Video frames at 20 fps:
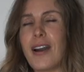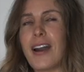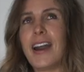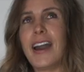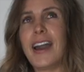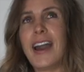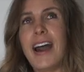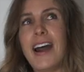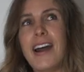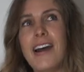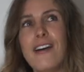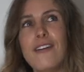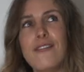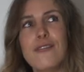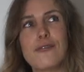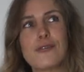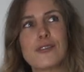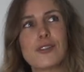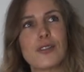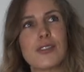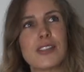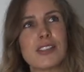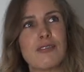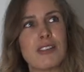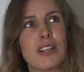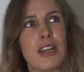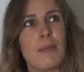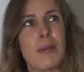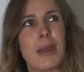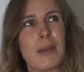I have done this
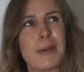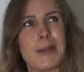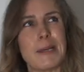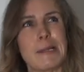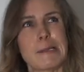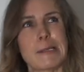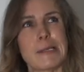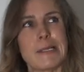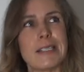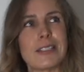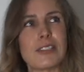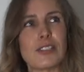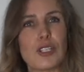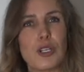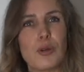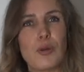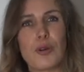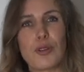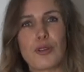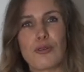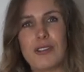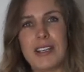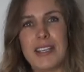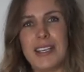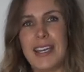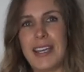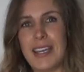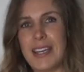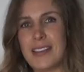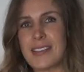video maybe the last 2 or 3
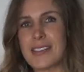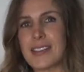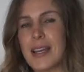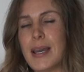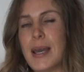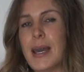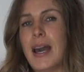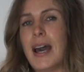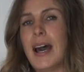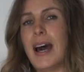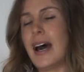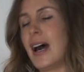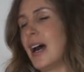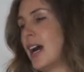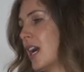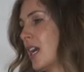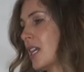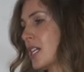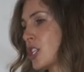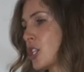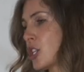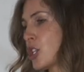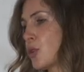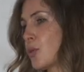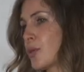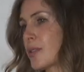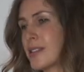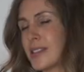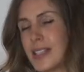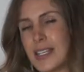years, and you
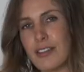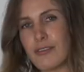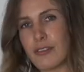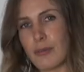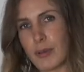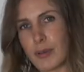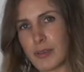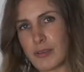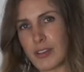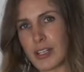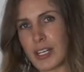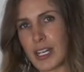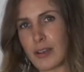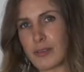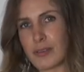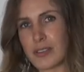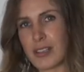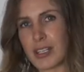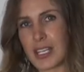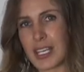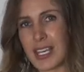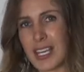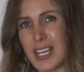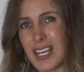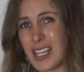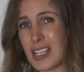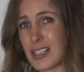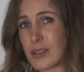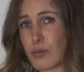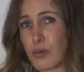will see from those videos that the
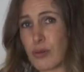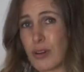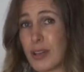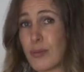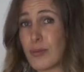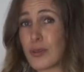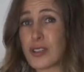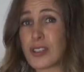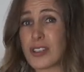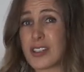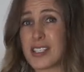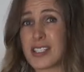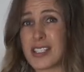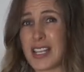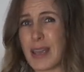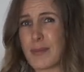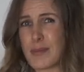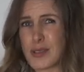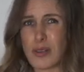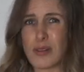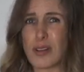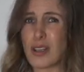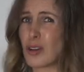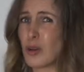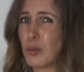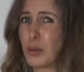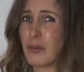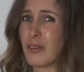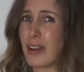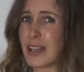kit is pretty much the same. There's only a
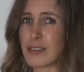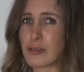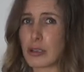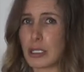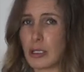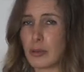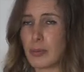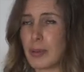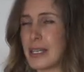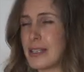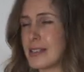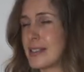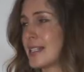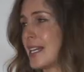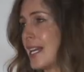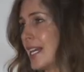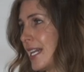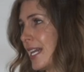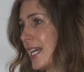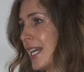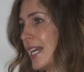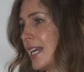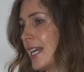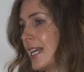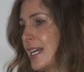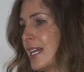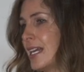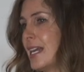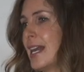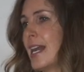couple of extra little pieces in
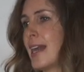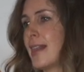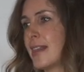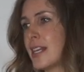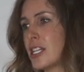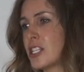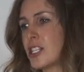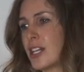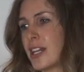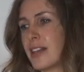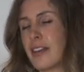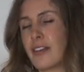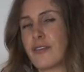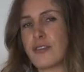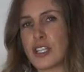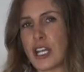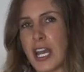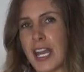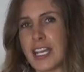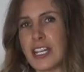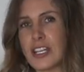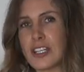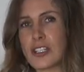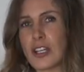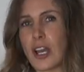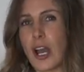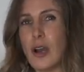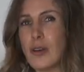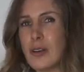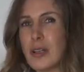here this year that have changed,
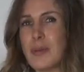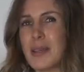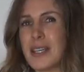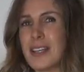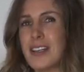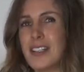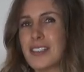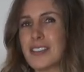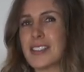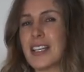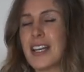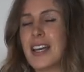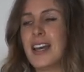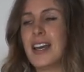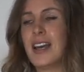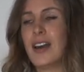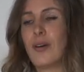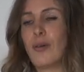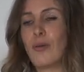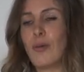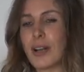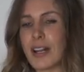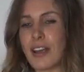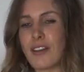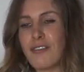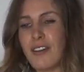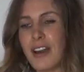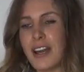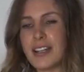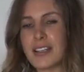only because when I
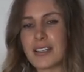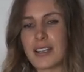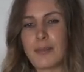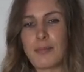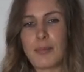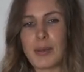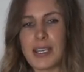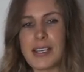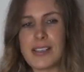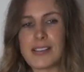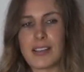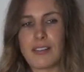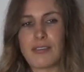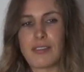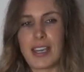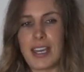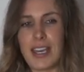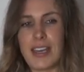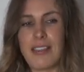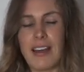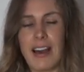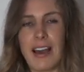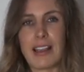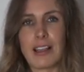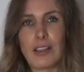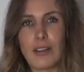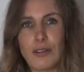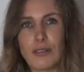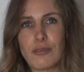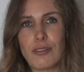find a piece of kit that I
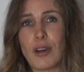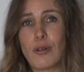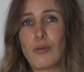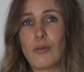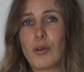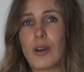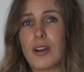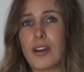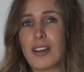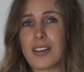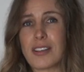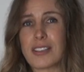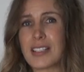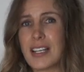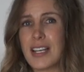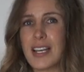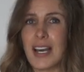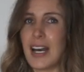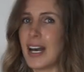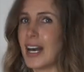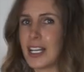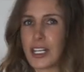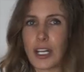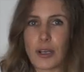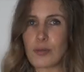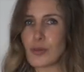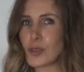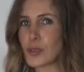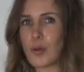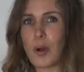love and works, I
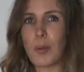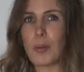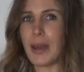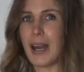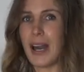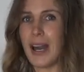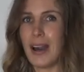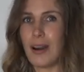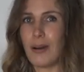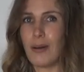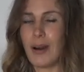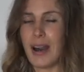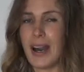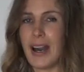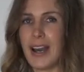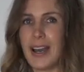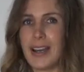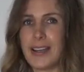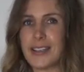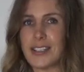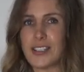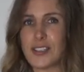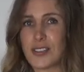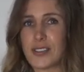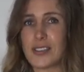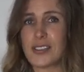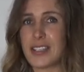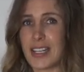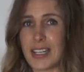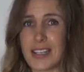don't swap it out. I
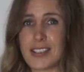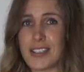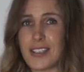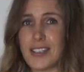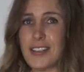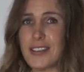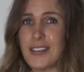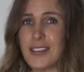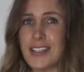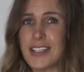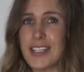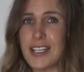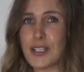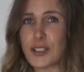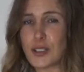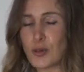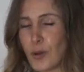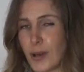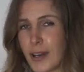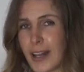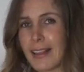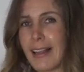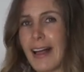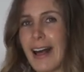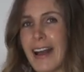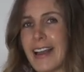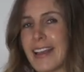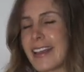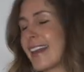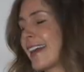just stick to what I
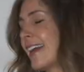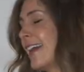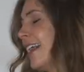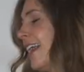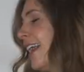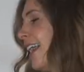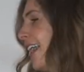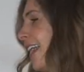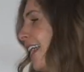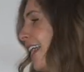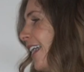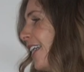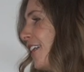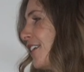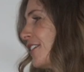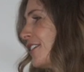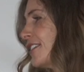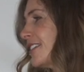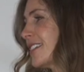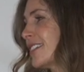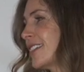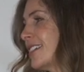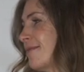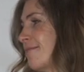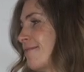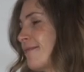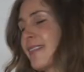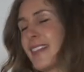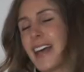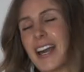like, and
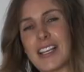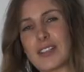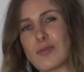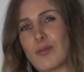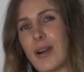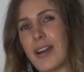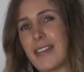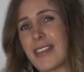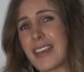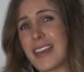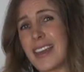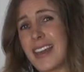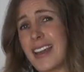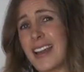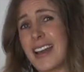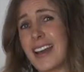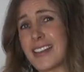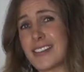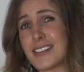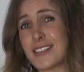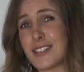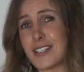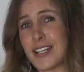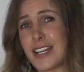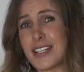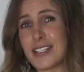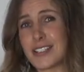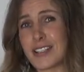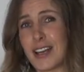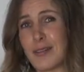that is why the kit hasn't
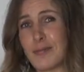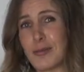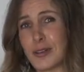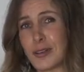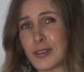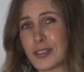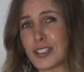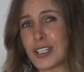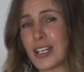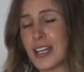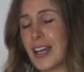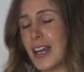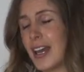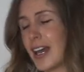changed that much.